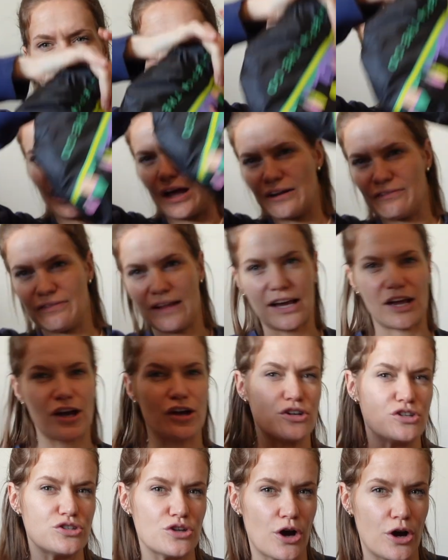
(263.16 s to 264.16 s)
kind of like a
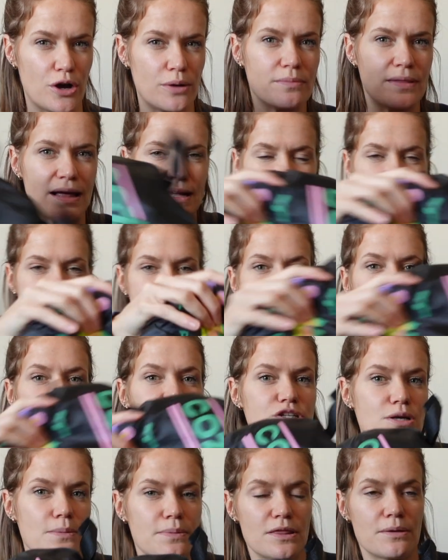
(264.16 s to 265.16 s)
dome that sits on
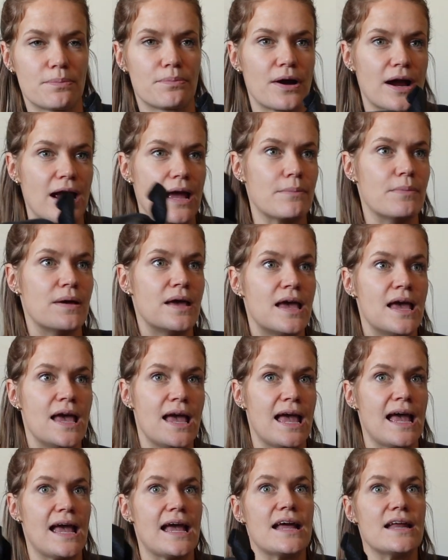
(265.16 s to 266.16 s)
top of the pram,
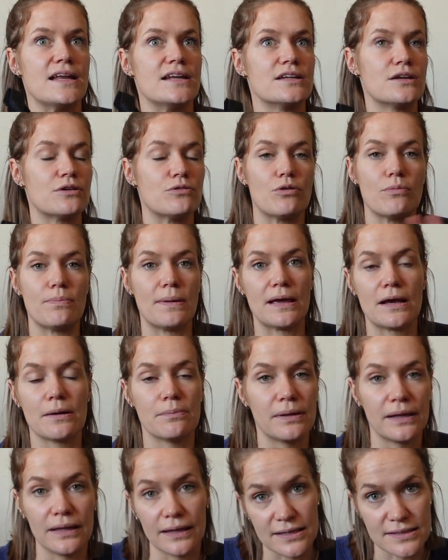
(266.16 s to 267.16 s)
and it will be
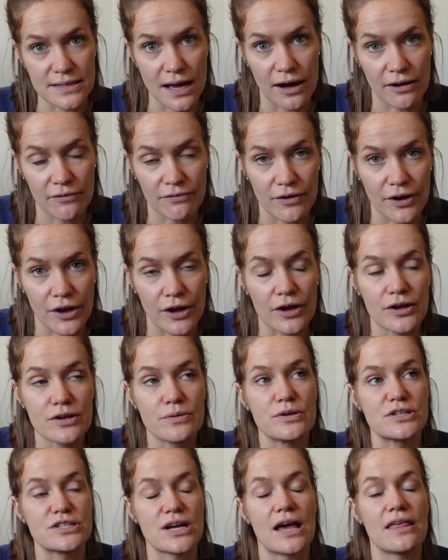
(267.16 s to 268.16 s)
completely dark for her,
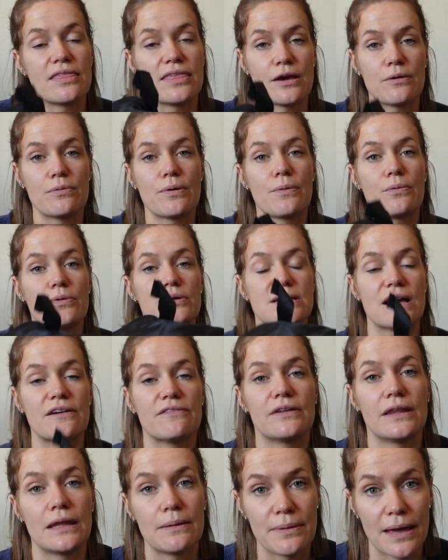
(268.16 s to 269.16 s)
which I think we will
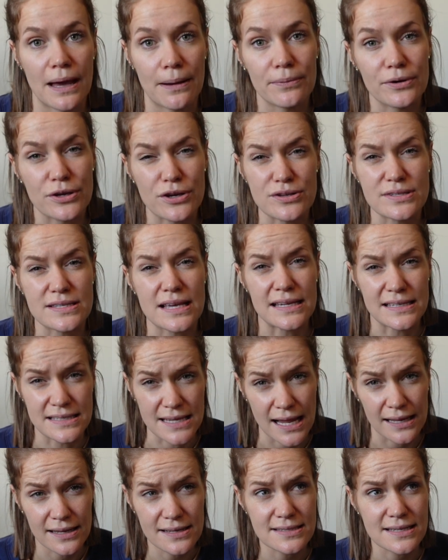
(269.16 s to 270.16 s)
definitely be able to use in
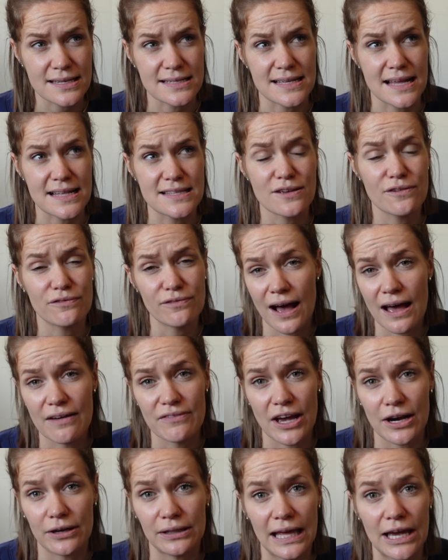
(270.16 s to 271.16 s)
Dallas because that's a
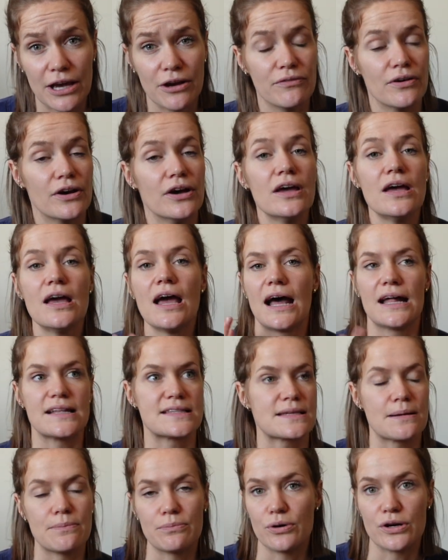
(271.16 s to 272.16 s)
5-hour layover. At
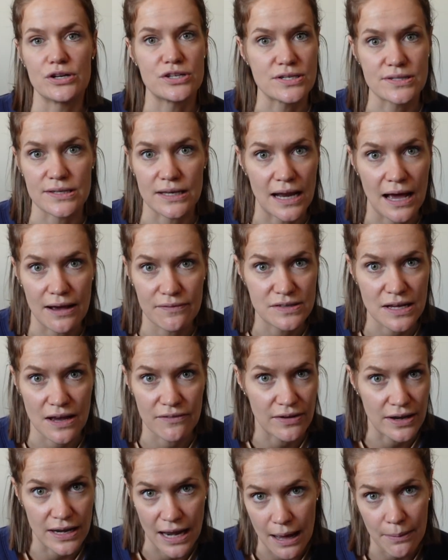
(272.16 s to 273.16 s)
some point she's going to have
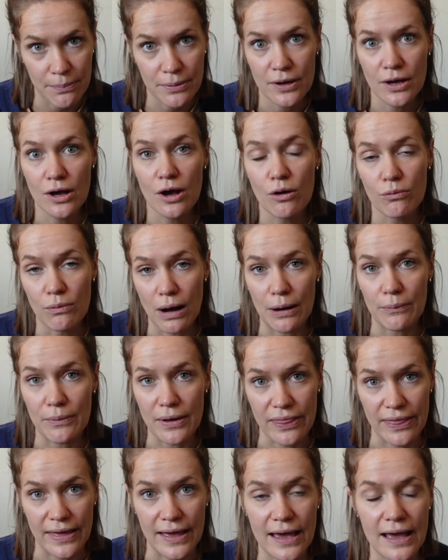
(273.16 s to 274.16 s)
a nap while we're
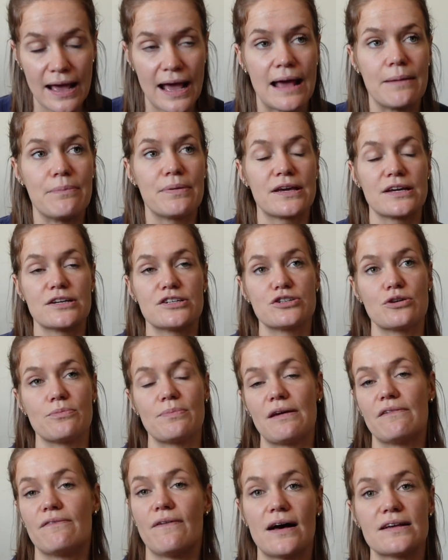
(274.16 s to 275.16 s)
there, and because she'll
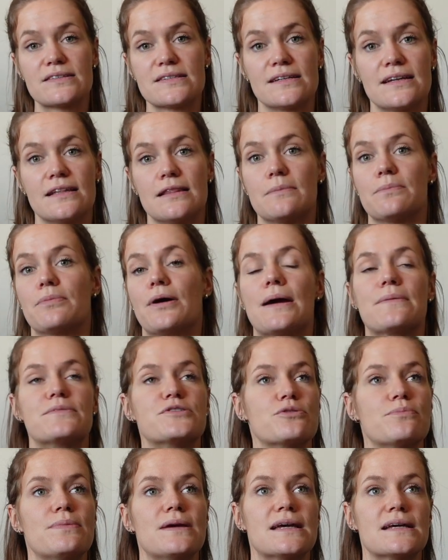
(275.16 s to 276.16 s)
be fastened in the pram,
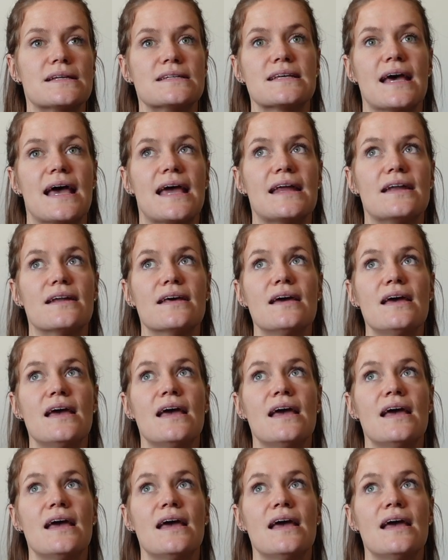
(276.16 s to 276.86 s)
she'll be contained,